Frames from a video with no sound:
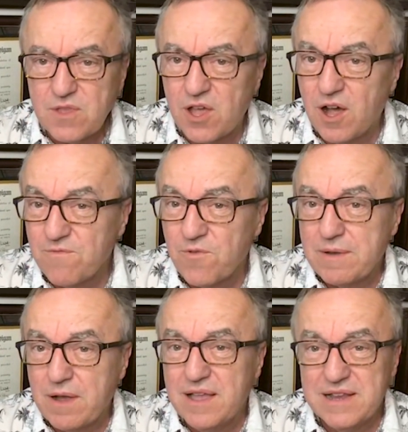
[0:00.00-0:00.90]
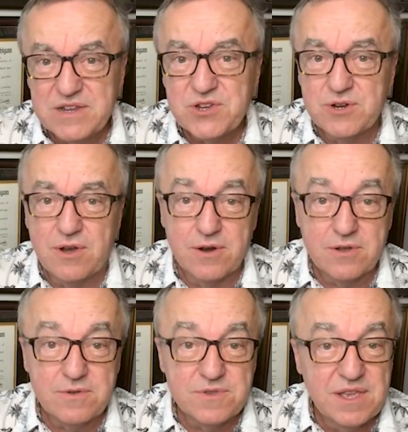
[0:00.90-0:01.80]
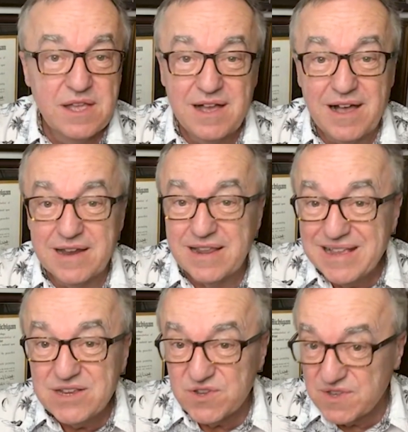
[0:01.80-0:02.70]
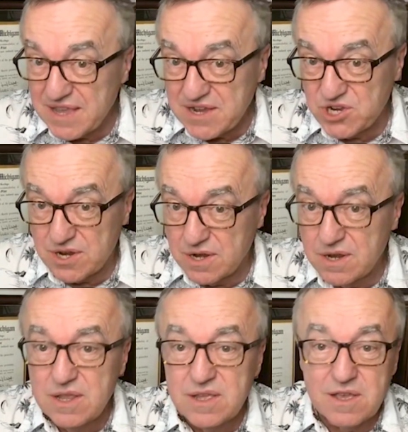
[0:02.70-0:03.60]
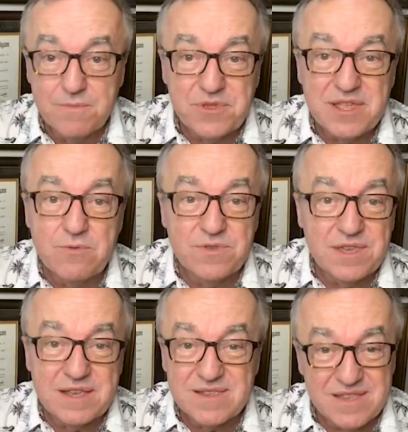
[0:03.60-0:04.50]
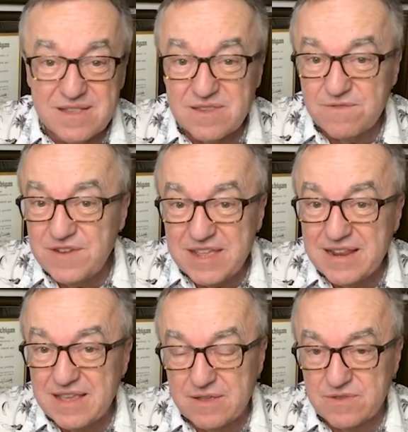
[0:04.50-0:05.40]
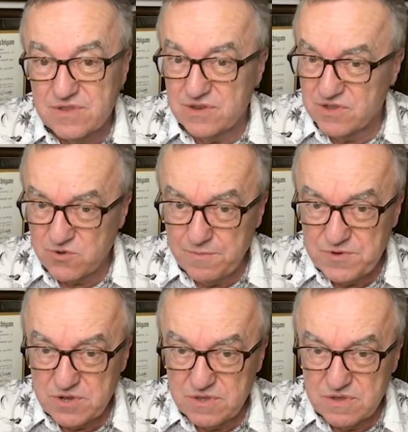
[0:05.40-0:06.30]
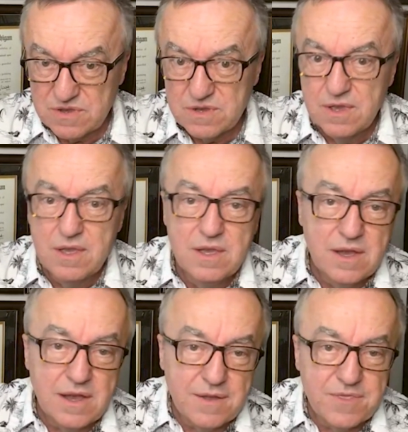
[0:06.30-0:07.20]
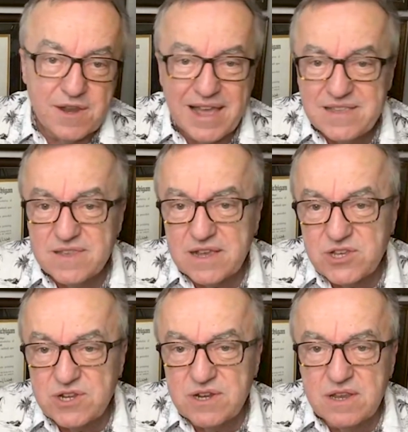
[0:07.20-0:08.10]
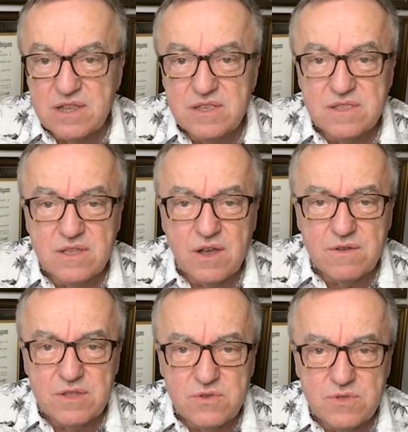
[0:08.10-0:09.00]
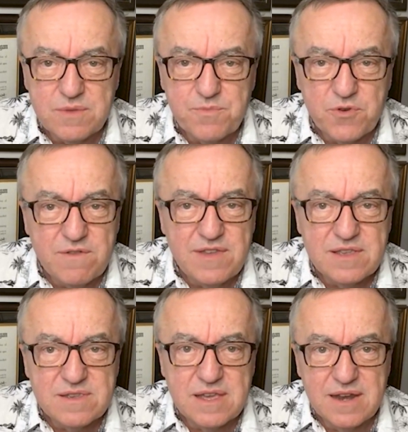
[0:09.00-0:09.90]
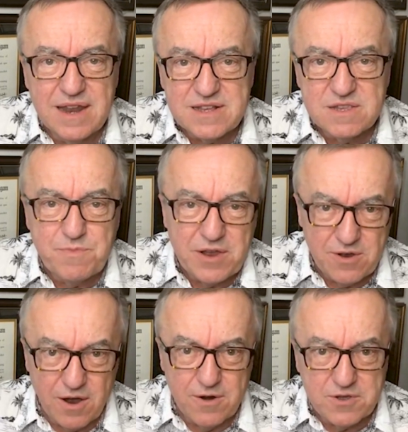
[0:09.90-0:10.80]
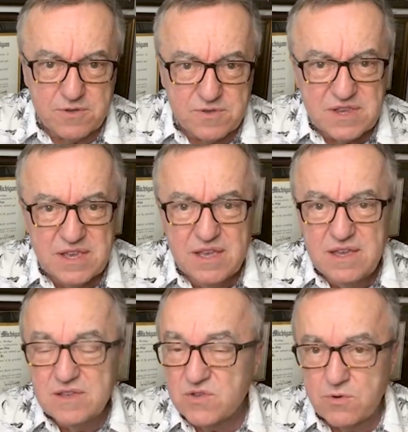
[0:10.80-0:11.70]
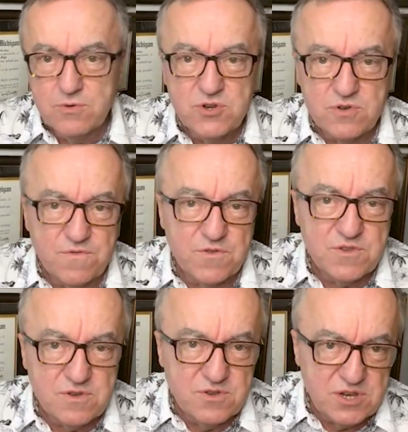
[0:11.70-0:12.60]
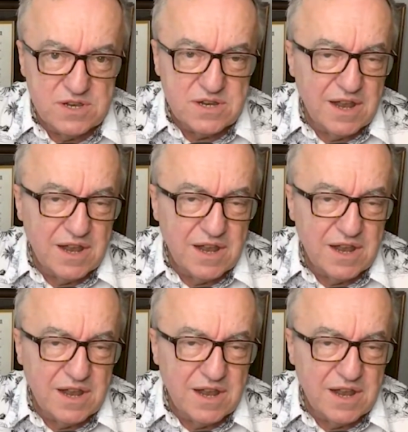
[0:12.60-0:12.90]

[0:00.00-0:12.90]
offering additional articles on each section, complete with extensive detailed descriptions. The last section is to the previous and next pair articles is crucial for search engine